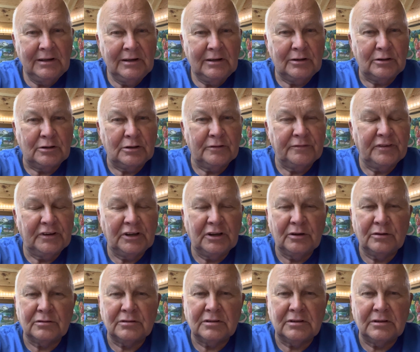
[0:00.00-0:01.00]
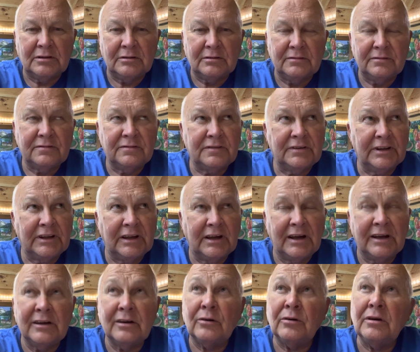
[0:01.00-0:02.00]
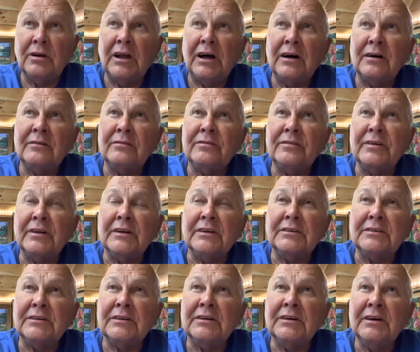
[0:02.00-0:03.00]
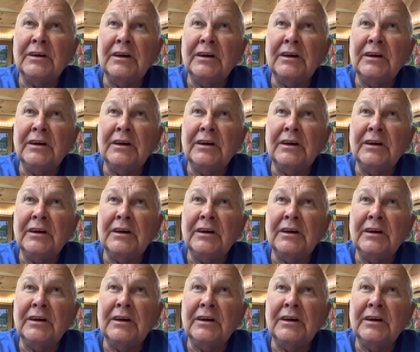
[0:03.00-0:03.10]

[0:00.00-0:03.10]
Or if you go to the filial love that uh,